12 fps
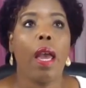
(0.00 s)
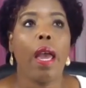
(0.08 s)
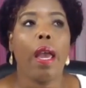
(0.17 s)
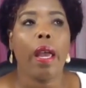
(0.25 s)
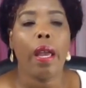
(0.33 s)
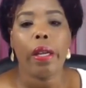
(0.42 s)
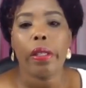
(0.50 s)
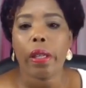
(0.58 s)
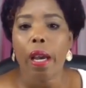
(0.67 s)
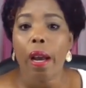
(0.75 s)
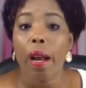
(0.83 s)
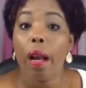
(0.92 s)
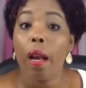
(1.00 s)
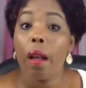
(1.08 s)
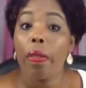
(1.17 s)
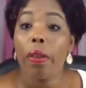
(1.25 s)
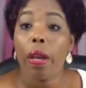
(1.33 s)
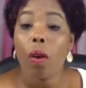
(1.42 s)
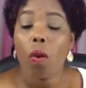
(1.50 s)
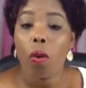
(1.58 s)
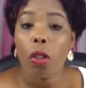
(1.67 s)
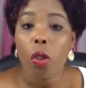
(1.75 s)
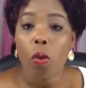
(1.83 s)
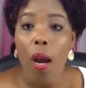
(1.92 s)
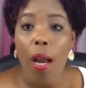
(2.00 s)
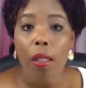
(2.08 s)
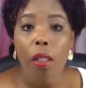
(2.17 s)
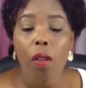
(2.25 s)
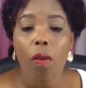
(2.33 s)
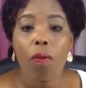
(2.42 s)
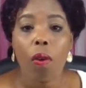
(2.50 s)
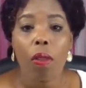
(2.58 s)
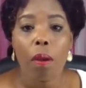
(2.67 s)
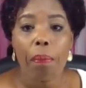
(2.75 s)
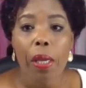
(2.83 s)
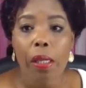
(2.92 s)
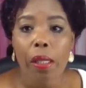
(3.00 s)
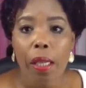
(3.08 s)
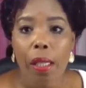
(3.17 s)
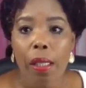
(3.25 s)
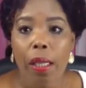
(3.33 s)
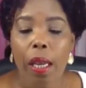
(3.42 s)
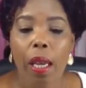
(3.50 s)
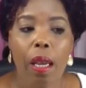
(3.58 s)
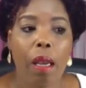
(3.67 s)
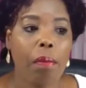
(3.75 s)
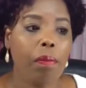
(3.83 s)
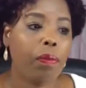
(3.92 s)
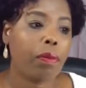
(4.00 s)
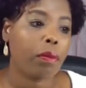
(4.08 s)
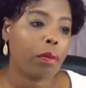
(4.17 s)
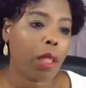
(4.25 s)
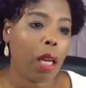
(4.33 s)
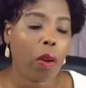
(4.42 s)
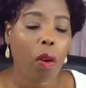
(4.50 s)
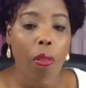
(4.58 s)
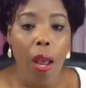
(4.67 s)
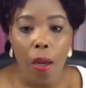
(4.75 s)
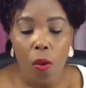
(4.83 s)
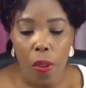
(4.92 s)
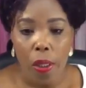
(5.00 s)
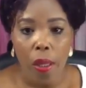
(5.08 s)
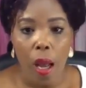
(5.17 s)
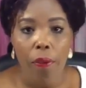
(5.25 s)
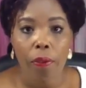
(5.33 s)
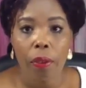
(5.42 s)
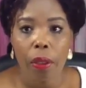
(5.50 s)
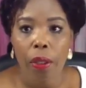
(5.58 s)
and they're going to ask you for the business name and all that good stuff.